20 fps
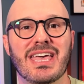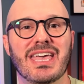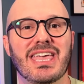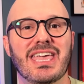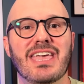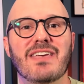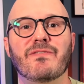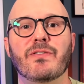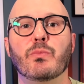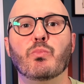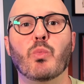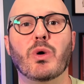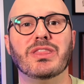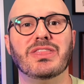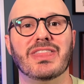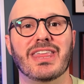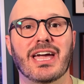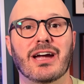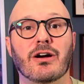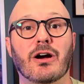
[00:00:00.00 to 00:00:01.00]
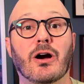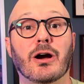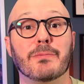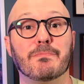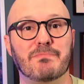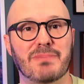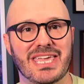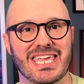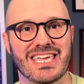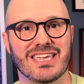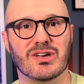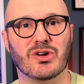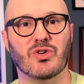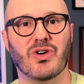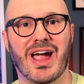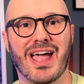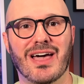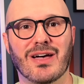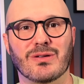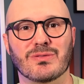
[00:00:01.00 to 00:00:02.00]
even when there are peak
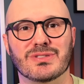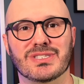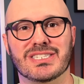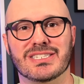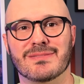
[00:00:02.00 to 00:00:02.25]
crowds.